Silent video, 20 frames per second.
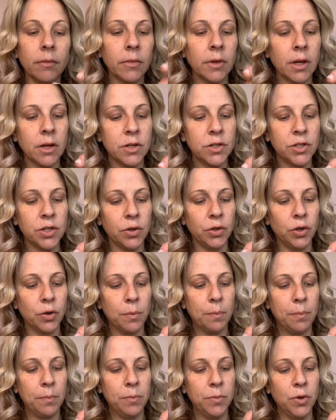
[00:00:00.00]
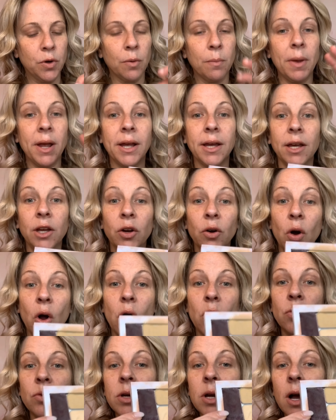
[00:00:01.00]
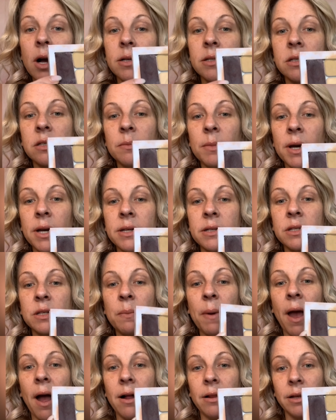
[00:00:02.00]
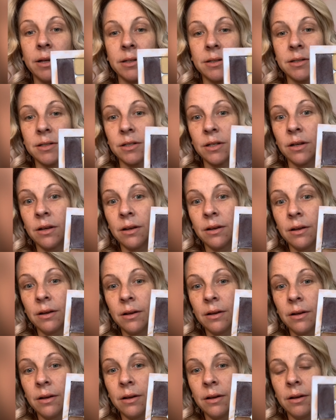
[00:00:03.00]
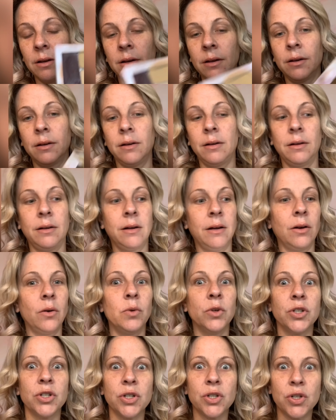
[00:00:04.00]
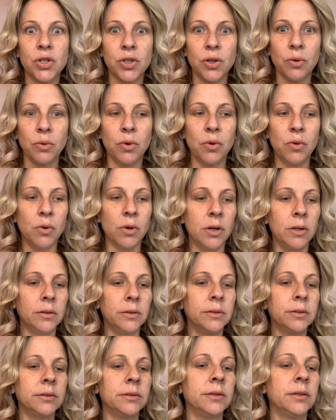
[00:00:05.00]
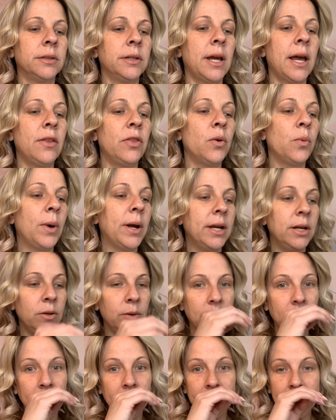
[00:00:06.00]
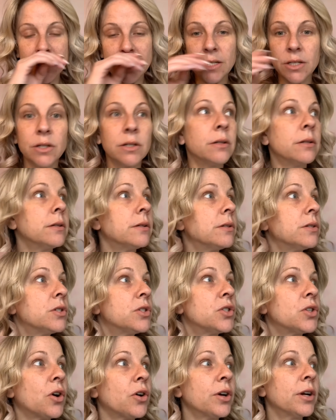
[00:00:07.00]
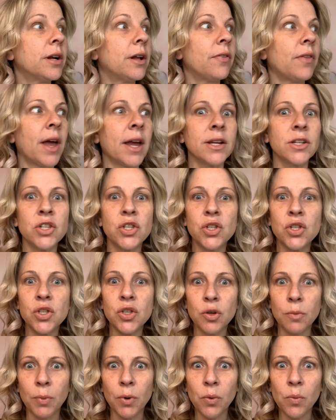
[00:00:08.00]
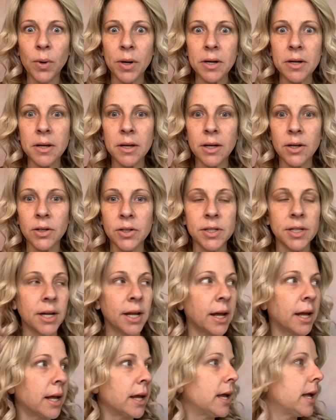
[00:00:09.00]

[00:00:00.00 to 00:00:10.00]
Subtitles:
So you're making your own customized palettes, which is so cool. And the way you can get started on that, it's super windy here today.